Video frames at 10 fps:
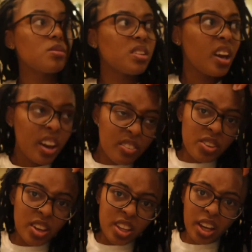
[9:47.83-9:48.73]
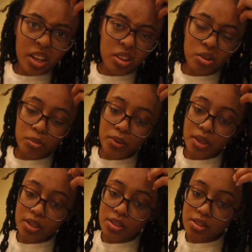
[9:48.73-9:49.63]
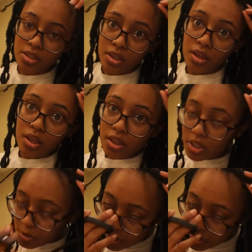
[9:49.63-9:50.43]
Now, if you get like a little piece, this piece